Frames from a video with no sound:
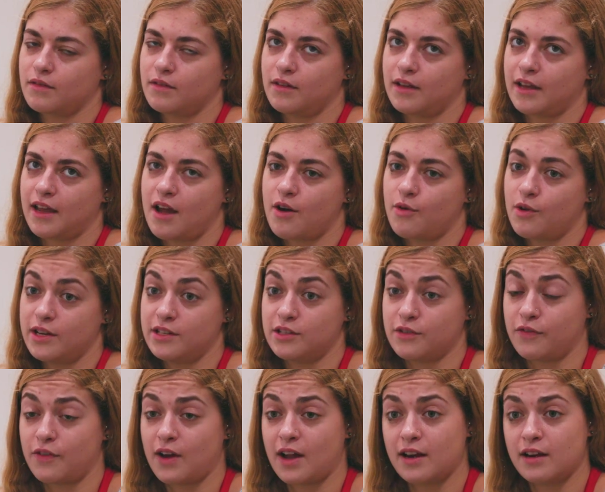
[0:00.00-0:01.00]
like, how I
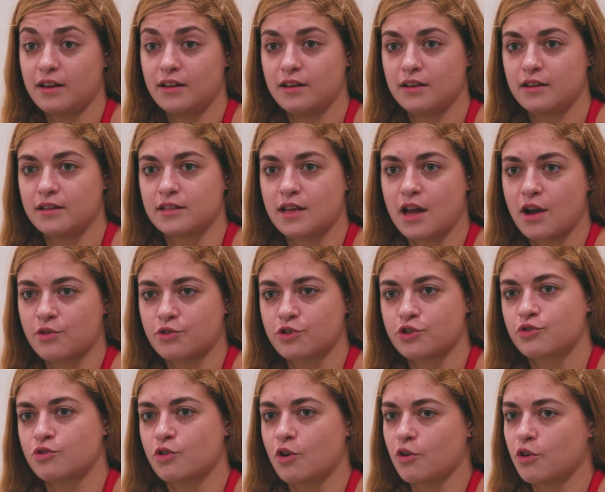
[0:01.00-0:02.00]
define it is how
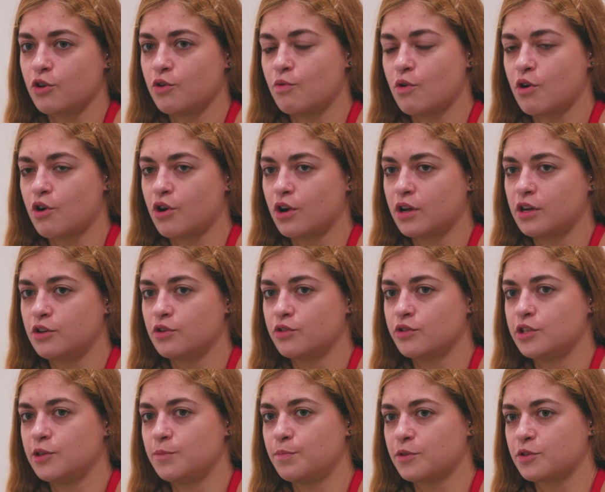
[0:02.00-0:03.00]
strong you are in your
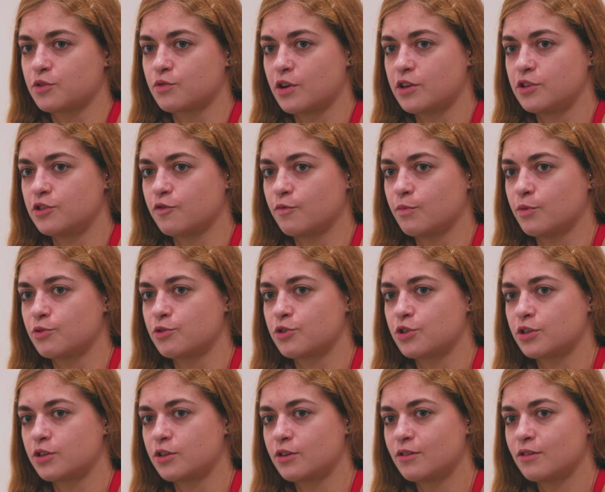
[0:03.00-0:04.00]
deepest range of
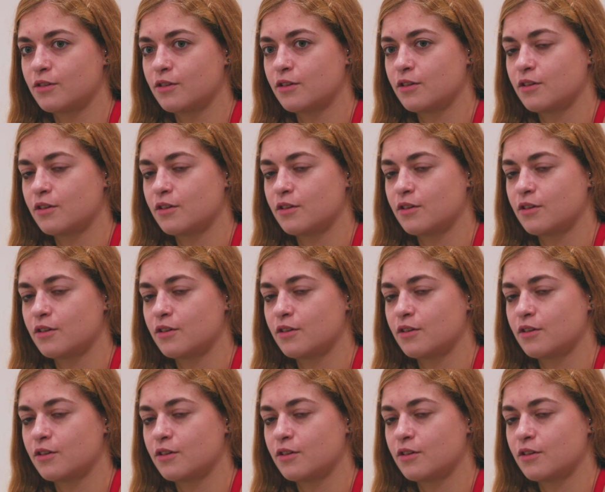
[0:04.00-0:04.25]
motion,